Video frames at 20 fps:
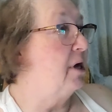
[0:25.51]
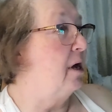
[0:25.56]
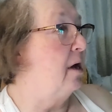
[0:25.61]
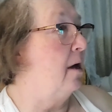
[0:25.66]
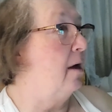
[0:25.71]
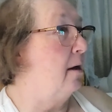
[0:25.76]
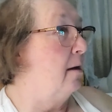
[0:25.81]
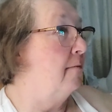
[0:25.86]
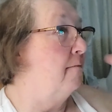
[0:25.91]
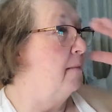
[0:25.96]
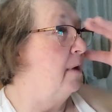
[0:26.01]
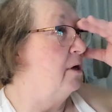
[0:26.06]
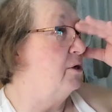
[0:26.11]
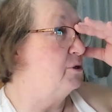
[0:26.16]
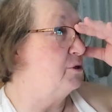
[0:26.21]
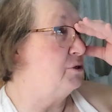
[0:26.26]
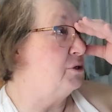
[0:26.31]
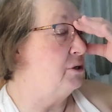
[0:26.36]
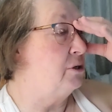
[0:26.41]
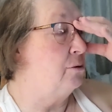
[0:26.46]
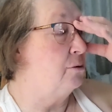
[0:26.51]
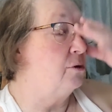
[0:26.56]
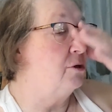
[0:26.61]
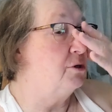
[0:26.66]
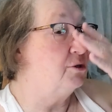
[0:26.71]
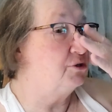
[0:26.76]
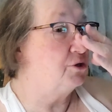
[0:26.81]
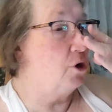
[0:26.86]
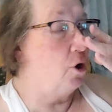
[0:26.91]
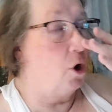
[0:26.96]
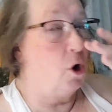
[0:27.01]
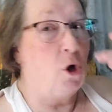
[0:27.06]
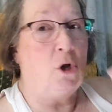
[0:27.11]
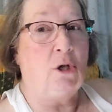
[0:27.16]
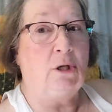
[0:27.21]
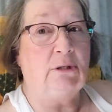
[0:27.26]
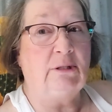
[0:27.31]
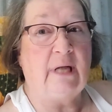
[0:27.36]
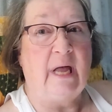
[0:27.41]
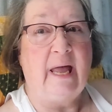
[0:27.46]
a series
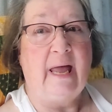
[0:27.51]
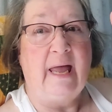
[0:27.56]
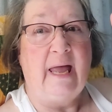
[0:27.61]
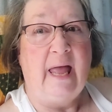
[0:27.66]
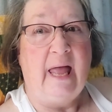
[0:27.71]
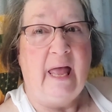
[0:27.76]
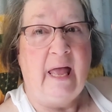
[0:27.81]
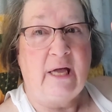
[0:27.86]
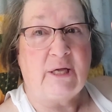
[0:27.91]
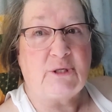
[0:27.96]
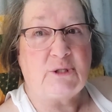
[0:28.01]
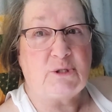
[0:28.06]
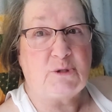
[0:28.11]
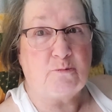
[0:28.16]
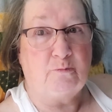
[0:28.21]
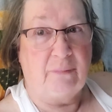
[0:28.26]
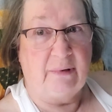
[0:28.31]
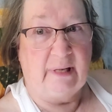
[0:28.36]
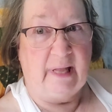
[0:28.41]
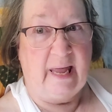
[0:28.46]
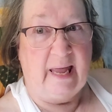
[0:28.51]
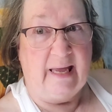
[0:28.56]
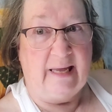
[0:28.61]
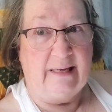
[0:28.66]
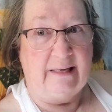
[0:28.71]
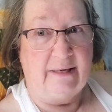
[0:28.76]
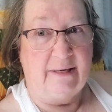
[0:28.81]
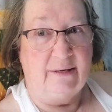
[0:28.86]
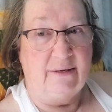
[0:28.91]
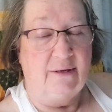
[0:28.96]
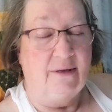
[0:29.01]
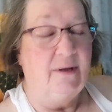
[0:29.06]
called Explained,